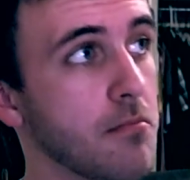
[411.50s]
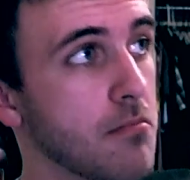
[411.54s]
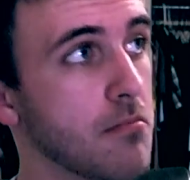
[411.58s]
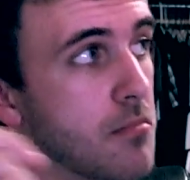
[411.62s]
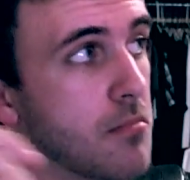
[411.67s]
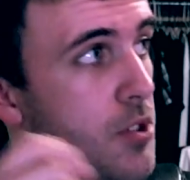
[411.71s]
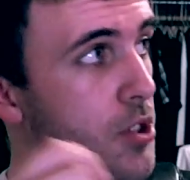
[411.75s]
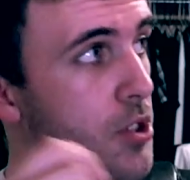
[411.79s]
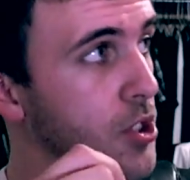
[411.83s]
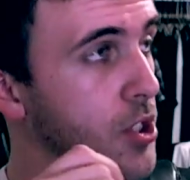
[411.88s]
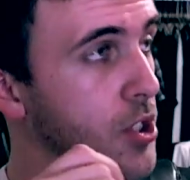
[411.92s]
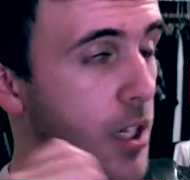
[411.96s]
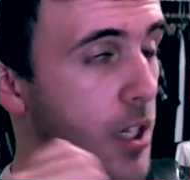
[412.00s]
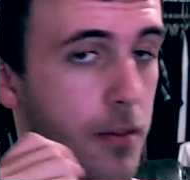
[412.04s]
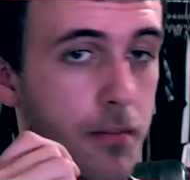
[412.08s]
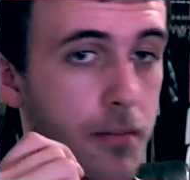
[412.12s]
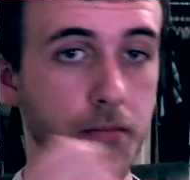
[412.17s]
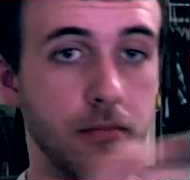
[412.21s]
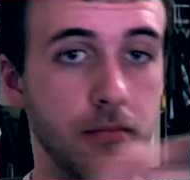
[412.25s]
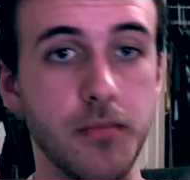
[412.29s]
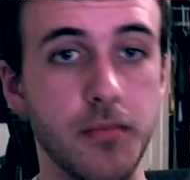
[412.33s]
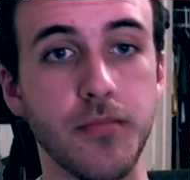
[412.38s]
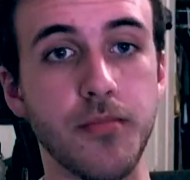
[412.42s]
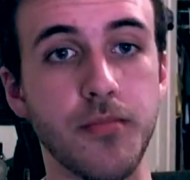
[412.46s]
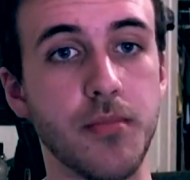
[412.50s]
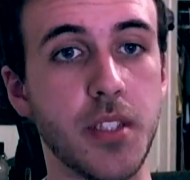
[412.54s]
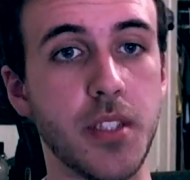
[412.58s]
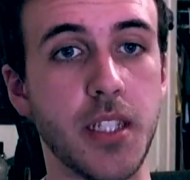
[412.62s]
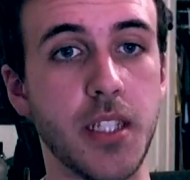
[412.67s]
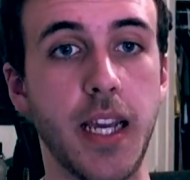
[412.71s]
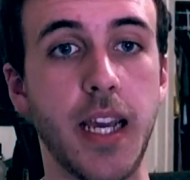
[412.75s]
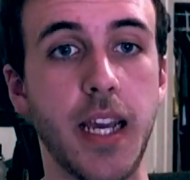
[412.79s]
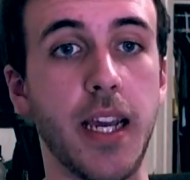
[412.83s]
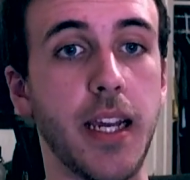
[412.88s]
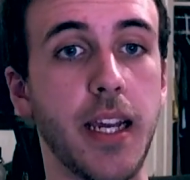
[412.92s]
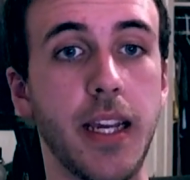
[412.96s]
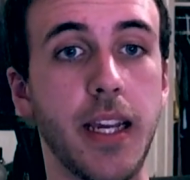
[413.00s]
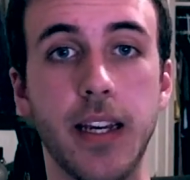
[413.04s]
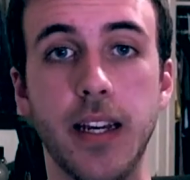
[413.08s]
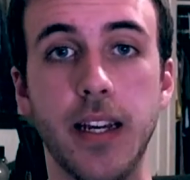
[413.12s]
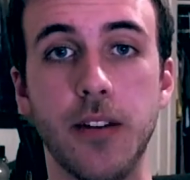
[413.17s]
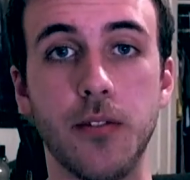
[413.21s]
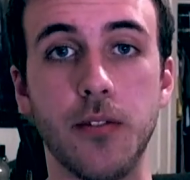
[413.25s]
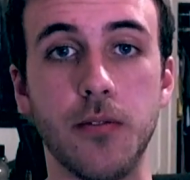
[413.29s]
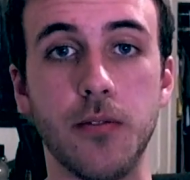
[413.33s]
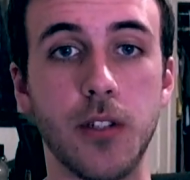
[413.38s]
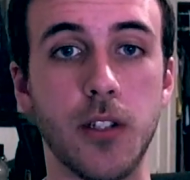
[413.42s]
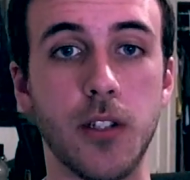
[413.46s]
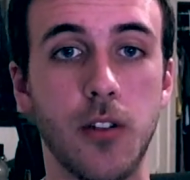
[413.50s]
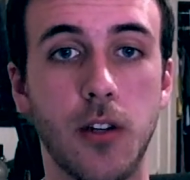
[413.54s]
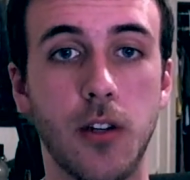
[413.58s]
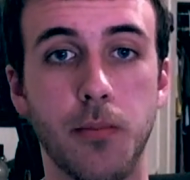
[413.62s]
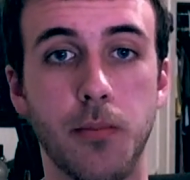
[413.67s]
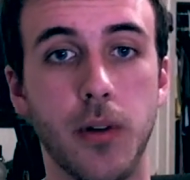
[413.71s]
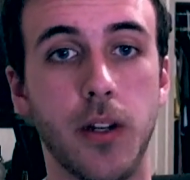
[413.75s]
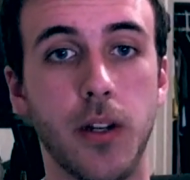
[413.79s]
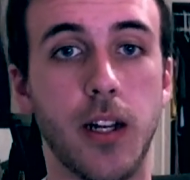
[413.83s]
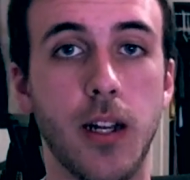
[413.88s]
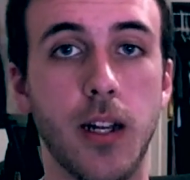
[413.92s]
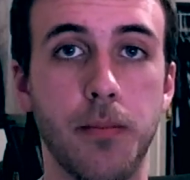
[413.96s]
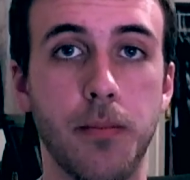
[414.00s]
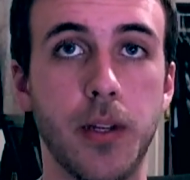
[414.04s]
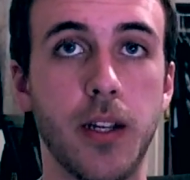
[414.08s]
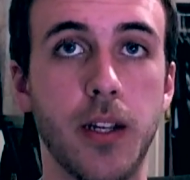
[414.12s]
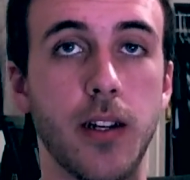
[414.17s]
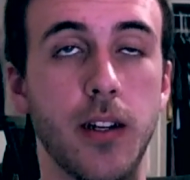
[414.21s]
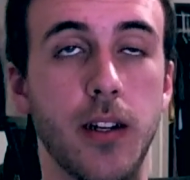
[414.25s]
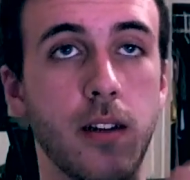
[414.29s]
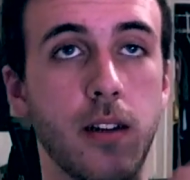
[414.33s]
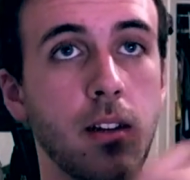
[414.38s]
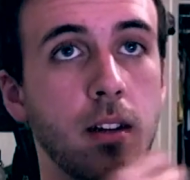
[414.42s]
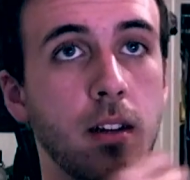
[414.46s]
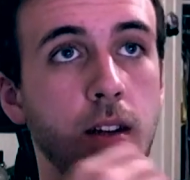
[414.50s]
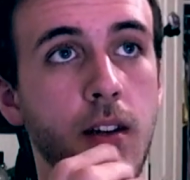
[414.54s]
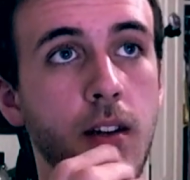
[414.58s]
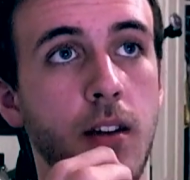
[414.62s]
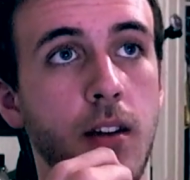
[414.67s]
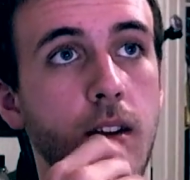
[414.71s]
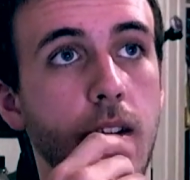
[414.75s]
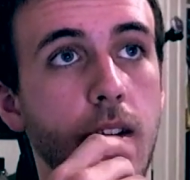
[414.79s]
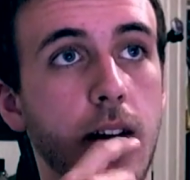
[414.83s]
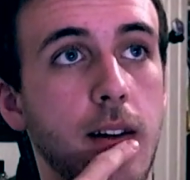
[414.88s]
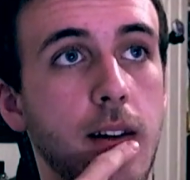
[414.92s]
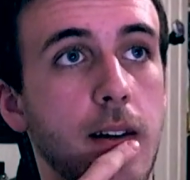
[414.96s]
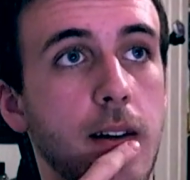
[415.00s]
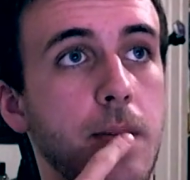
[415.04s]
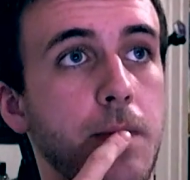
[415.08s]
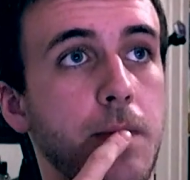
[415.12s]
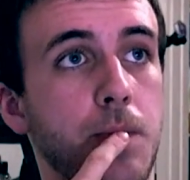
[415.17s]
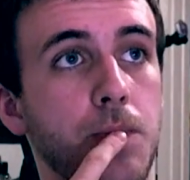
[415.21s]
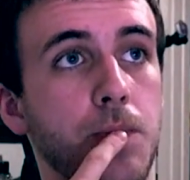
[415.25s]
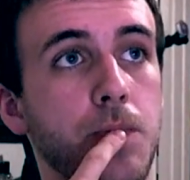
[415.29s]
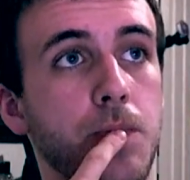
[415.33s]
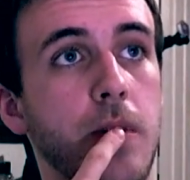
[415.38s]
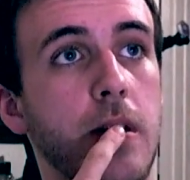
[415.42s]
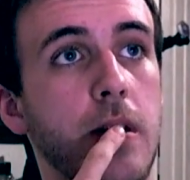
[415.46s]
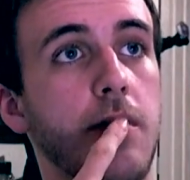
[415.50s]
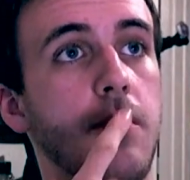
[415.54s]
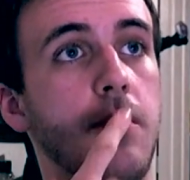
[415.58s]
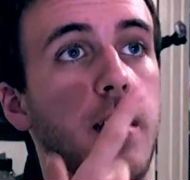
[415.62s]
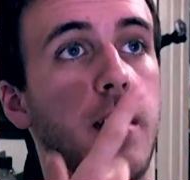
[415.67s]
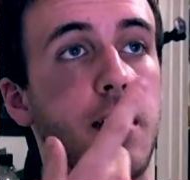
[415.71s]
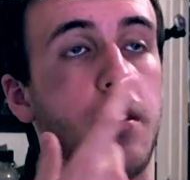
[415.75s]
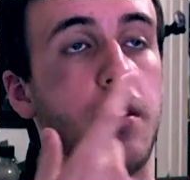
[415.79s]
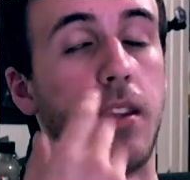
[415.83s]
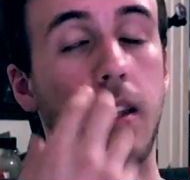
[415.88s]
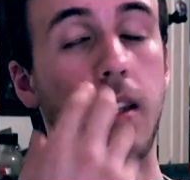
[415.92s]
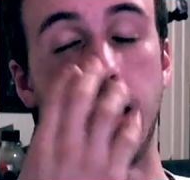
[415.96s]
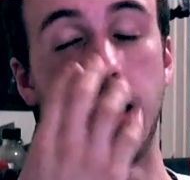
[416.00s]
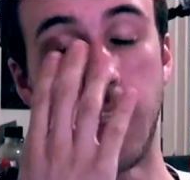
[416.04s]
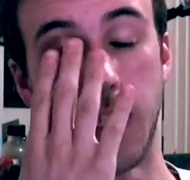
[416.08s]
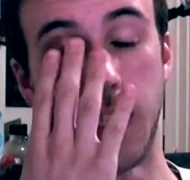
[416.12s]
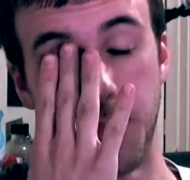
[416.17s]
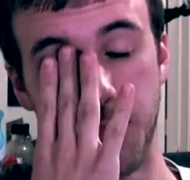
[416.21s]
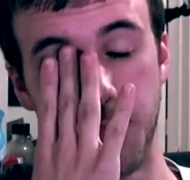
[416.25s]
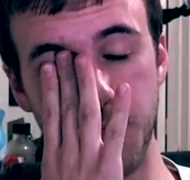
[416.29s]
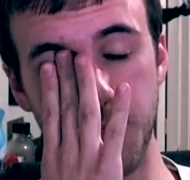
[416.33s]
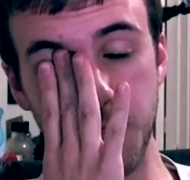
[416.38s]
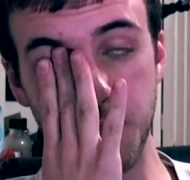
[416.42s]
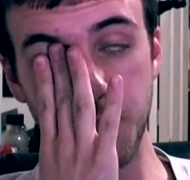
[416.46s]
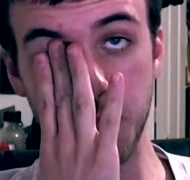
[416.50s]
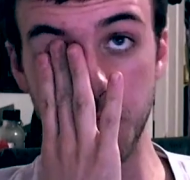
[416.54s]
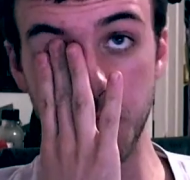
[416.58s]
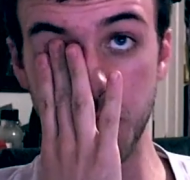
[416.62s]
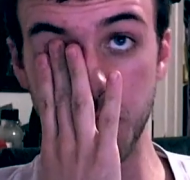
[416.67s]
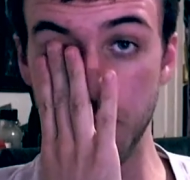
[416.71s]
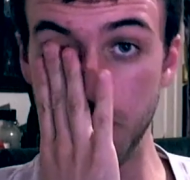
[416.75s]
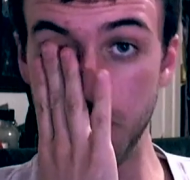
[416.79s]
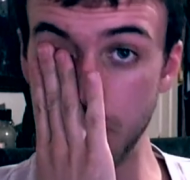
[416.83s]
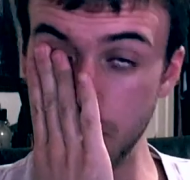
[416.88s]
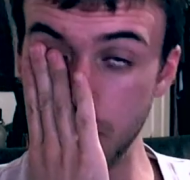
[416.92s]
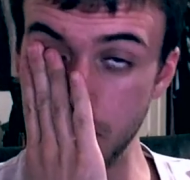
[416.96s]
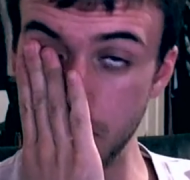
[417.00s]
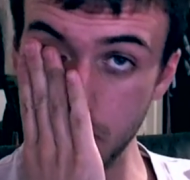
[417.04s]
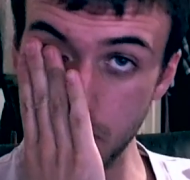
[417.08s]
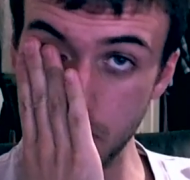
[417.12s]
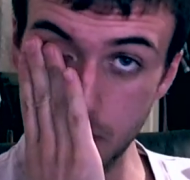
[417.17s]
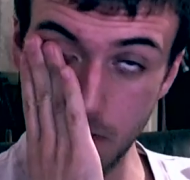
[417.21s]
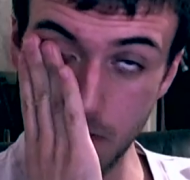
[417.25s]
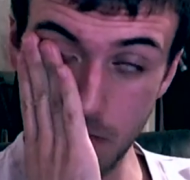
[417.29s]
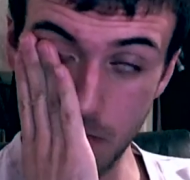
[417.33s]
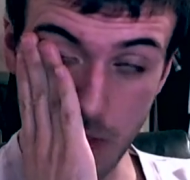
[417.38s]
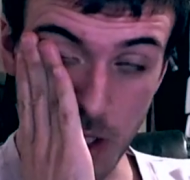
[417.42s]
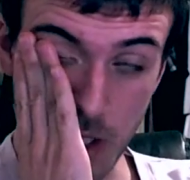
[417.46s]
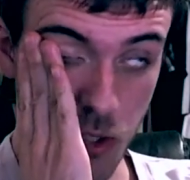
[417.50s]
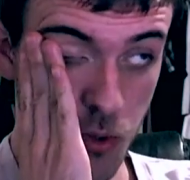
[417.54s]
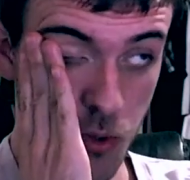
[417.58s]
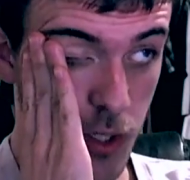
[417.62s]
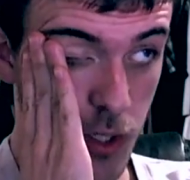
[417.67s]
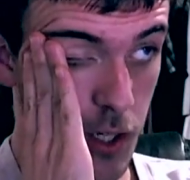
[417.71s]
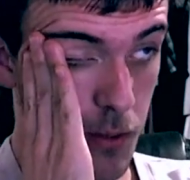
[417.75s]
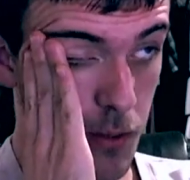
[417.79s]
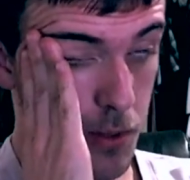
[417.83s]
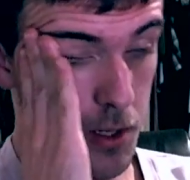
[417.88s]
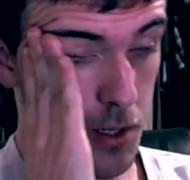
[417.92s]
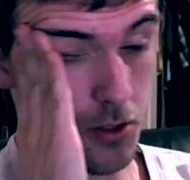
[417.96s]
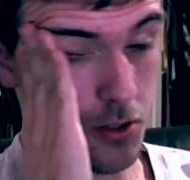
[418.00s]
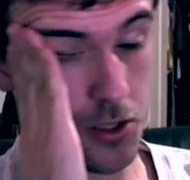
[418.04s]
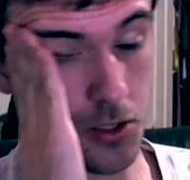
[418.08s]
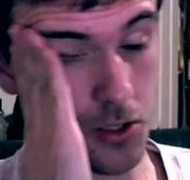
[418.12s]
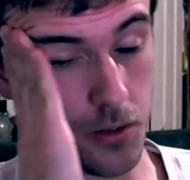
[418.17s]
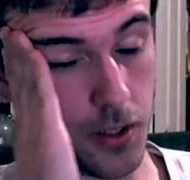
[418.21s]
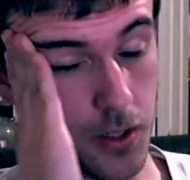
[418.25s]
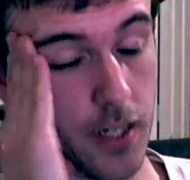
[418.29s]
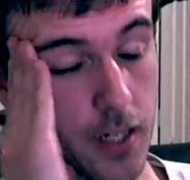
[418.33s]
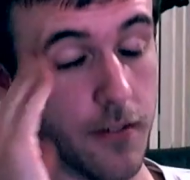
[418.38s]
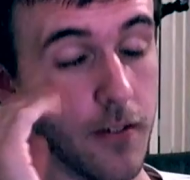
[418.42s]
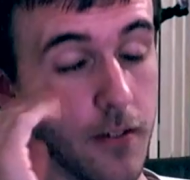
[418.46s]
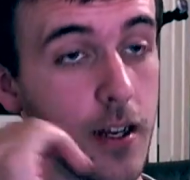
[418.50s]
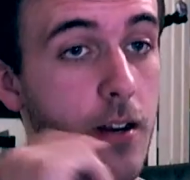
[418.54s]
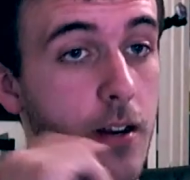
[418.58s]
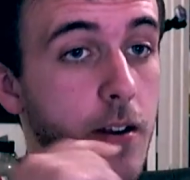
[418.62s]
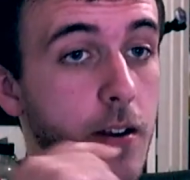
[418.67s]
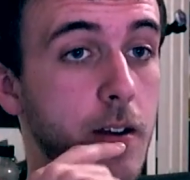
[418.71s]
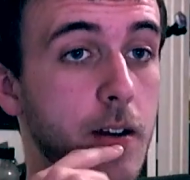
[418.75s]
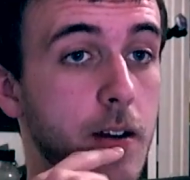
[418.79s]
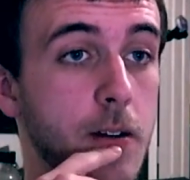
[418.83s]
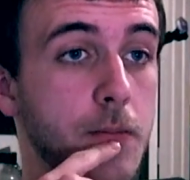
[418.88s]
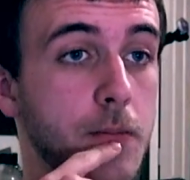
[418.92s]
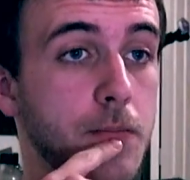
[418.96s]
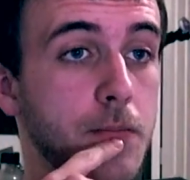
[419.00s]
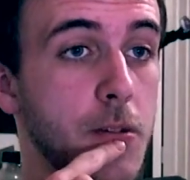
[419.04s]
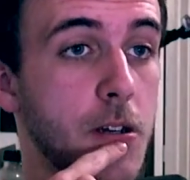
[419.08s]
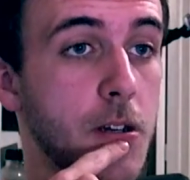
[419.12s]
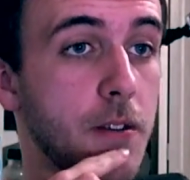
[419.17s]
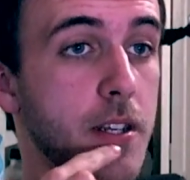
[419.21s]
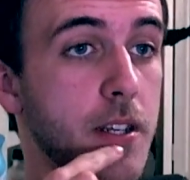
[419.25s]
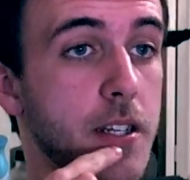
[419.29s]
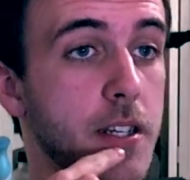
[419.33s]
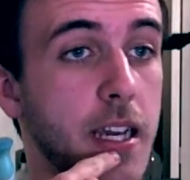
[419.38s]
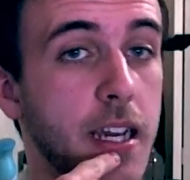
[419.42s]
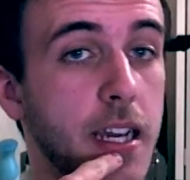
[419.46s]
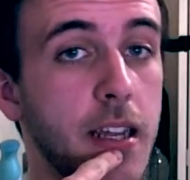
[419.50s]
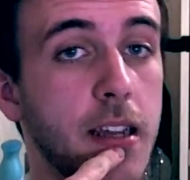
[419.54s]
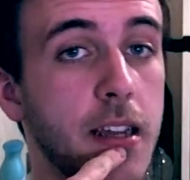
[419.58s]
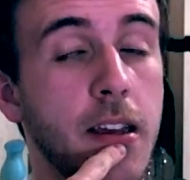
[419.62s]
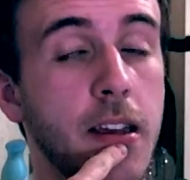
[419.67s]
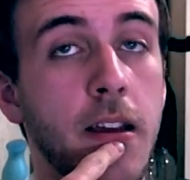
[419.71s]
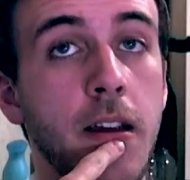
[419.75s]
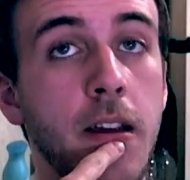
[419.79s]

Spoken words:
someday, I don't know, I'll put it up here, of like the Twitter post or whatever, I don't know, or the date.